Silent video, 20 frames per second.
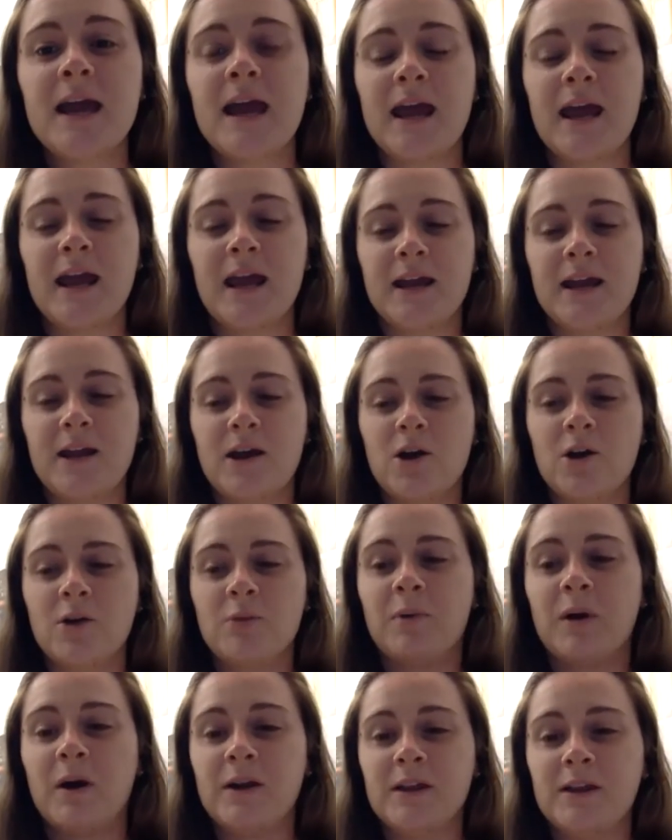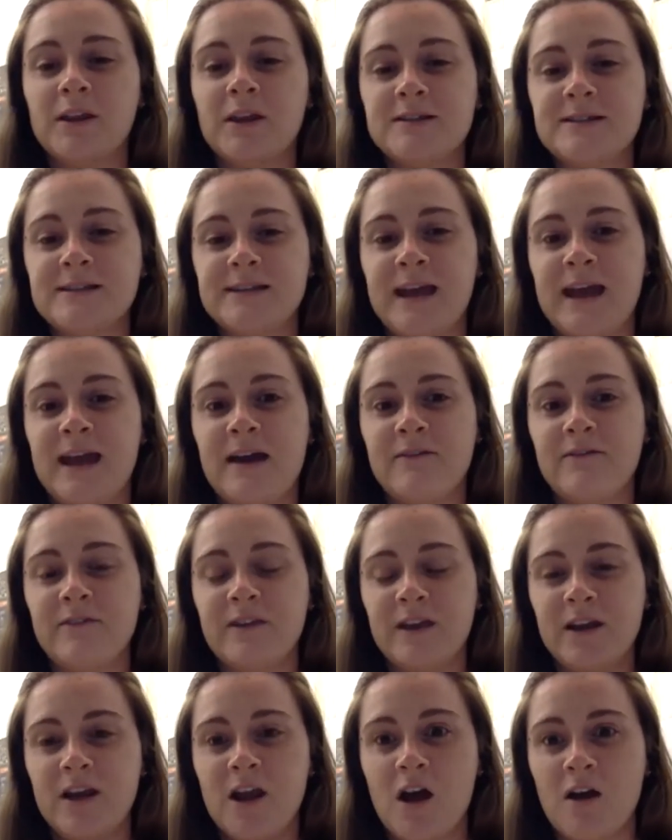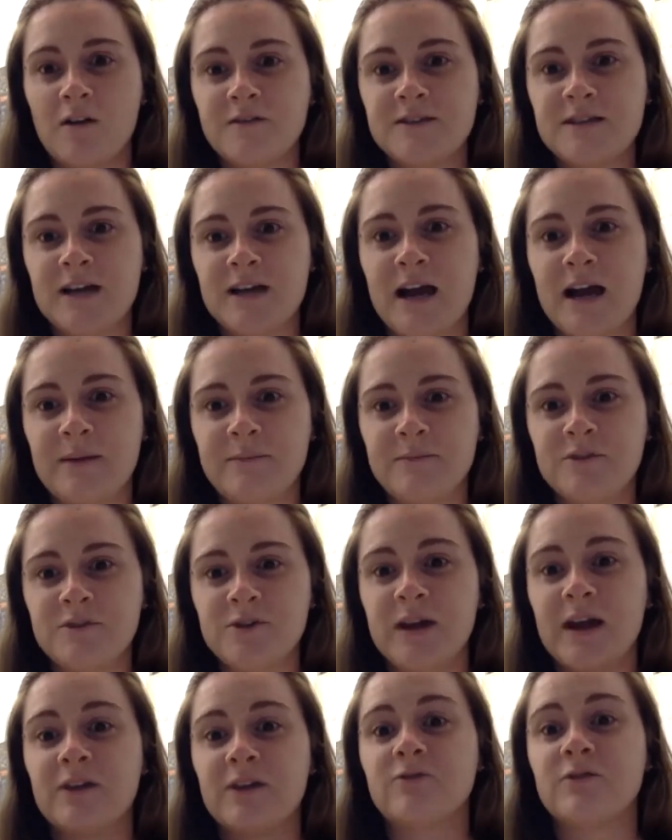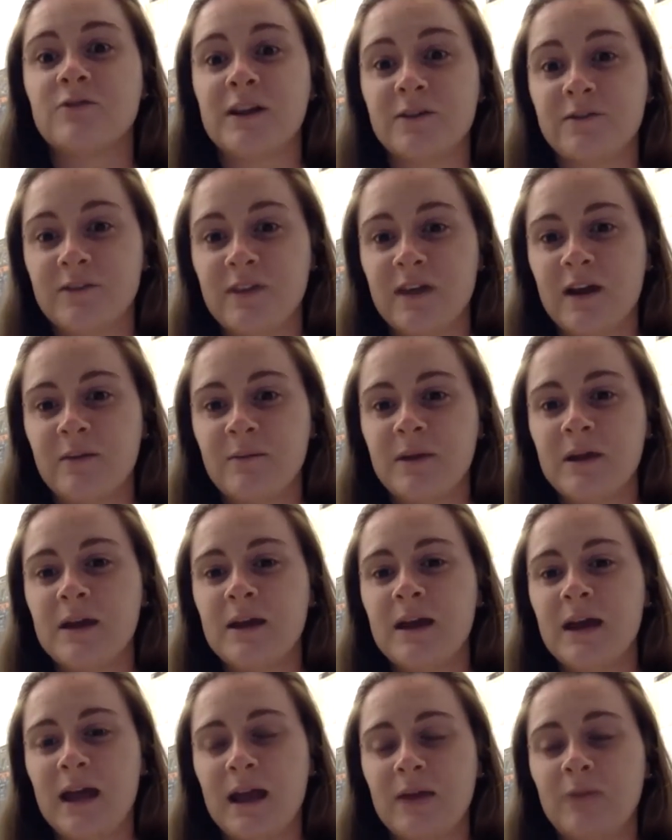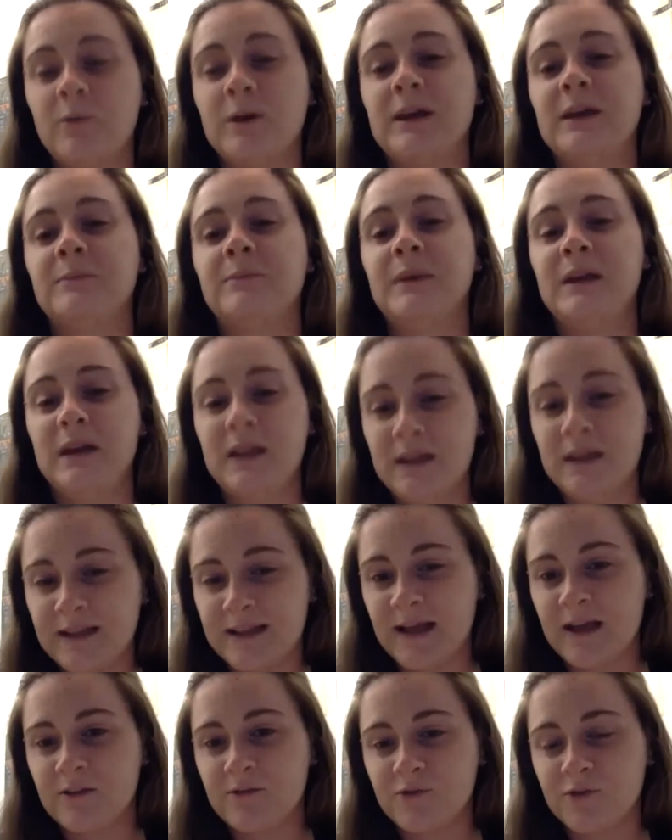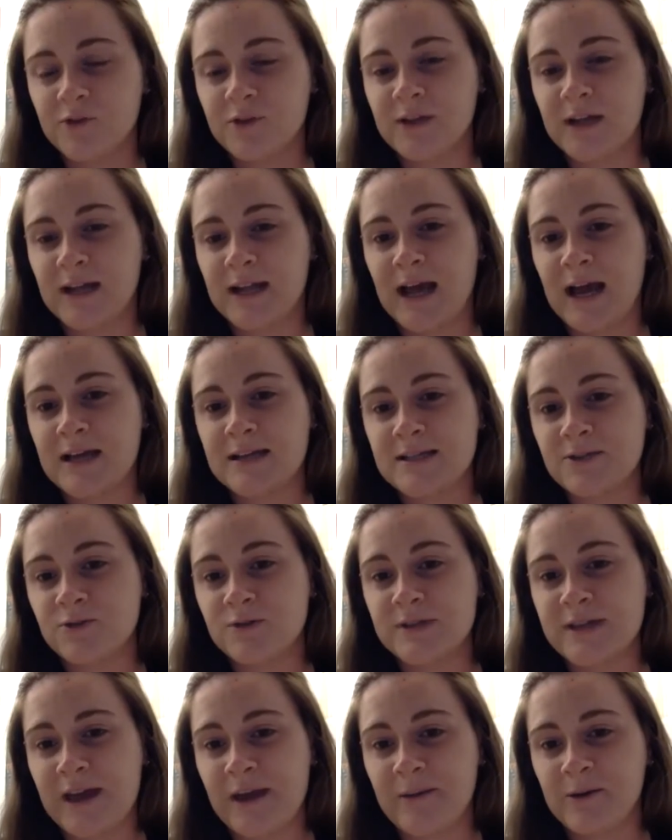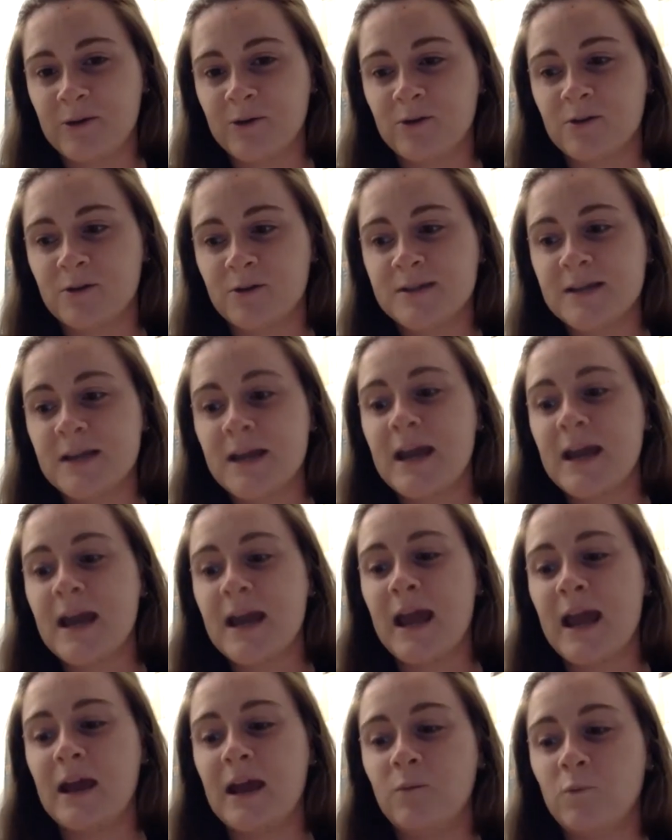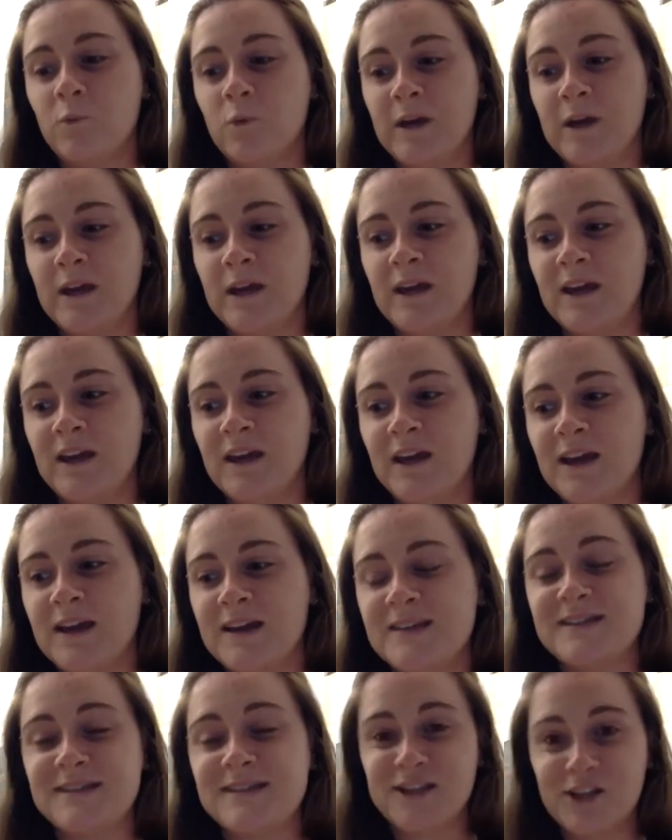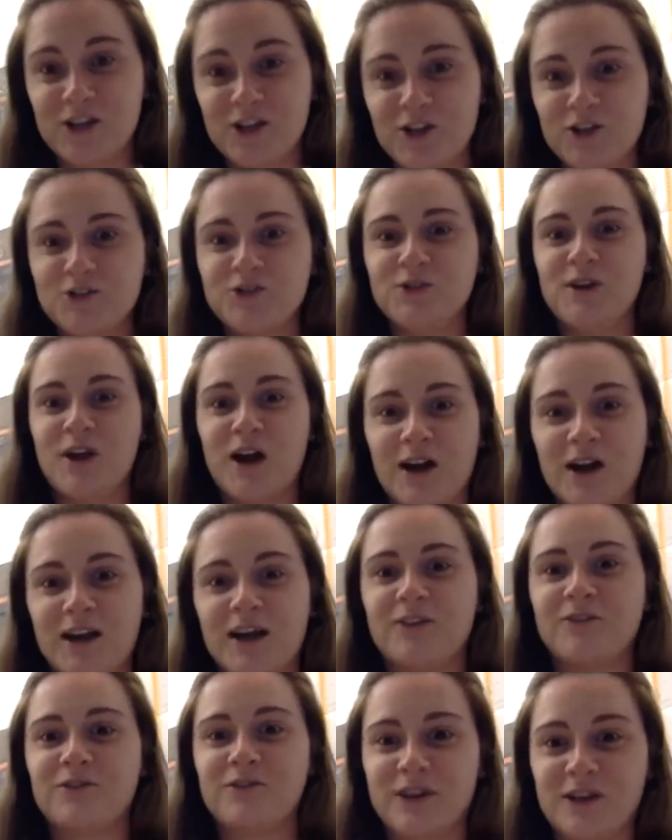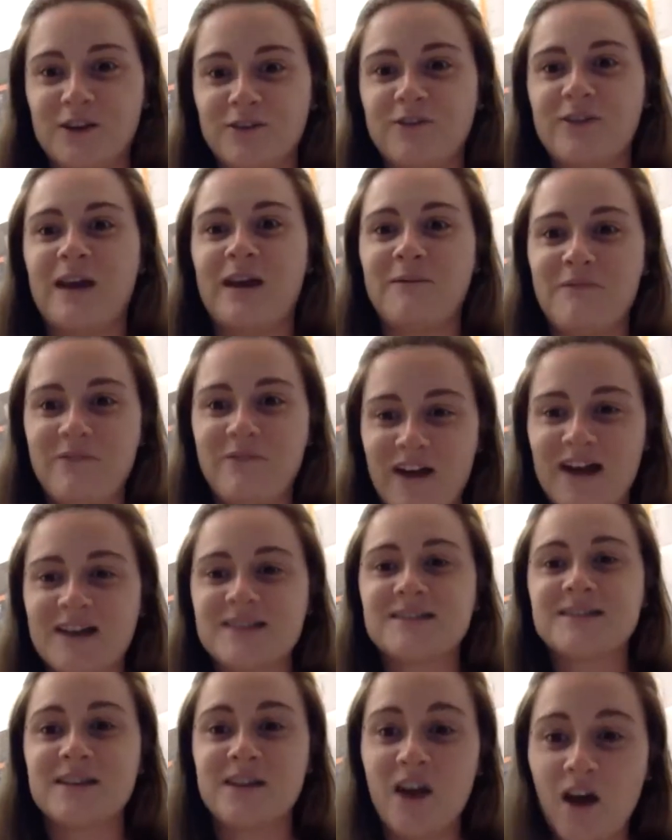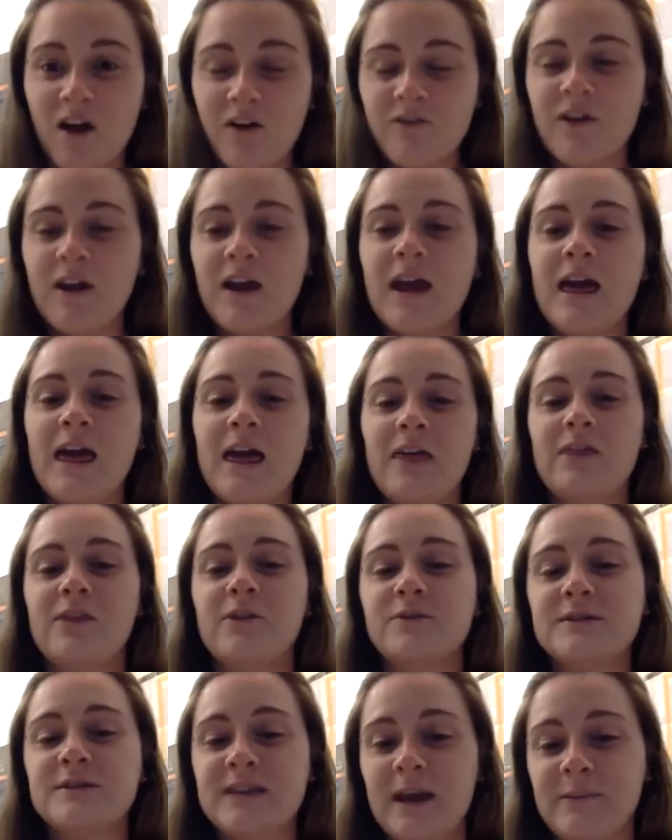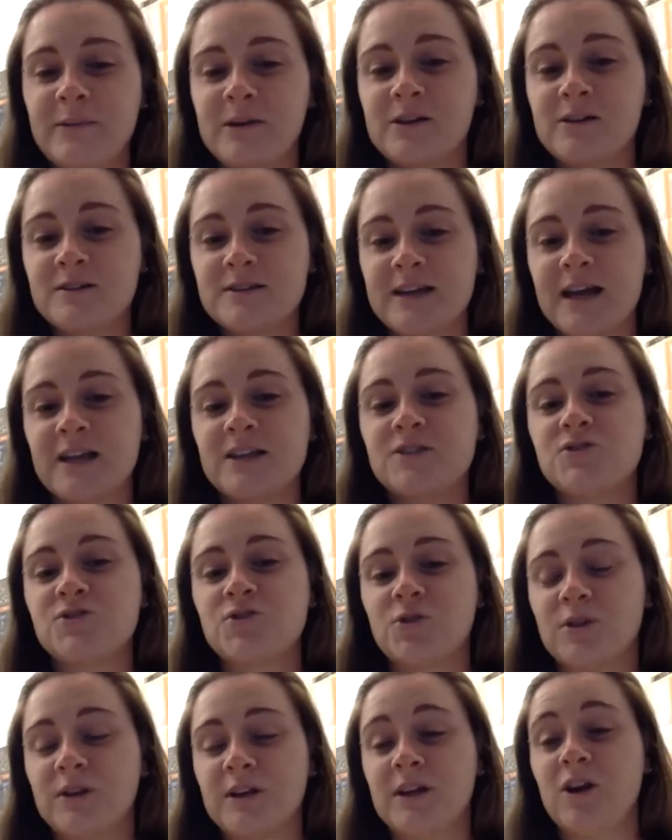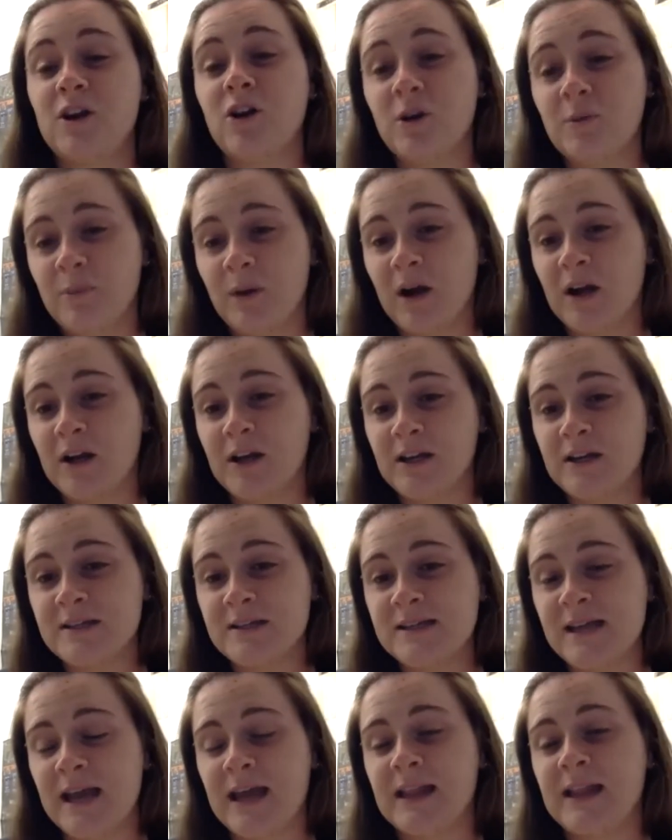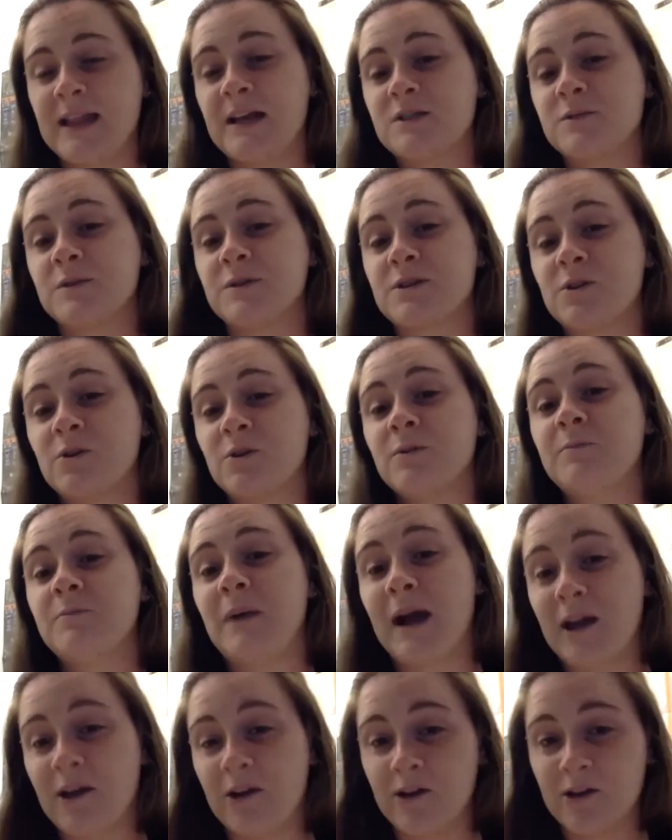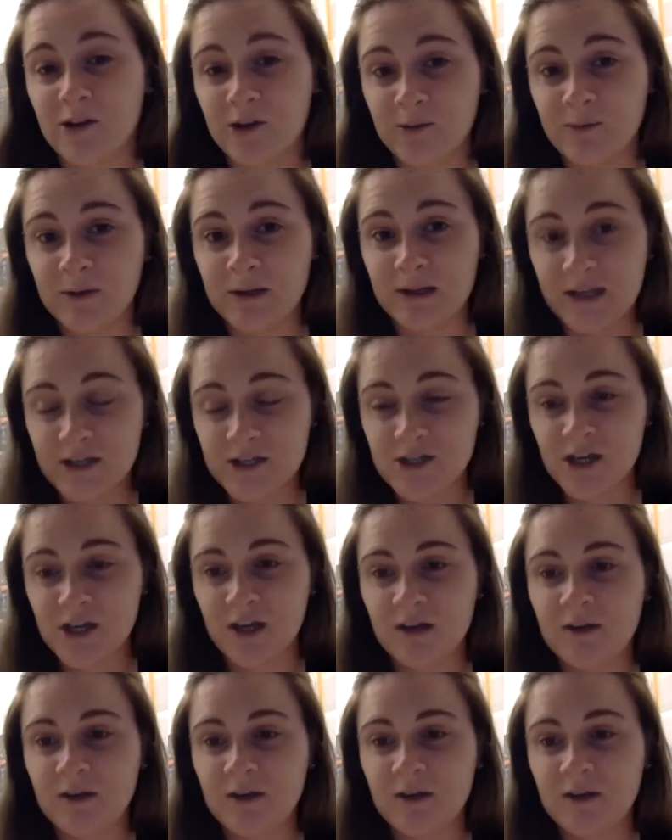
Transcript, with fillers: and our body doesn't have enough time to get rid of them. And we keep eating that food that has those chemicals, and we still do not get rid of them fast enough. Those chemicals get stored in our bodies, and that's what's called bioaccumulation.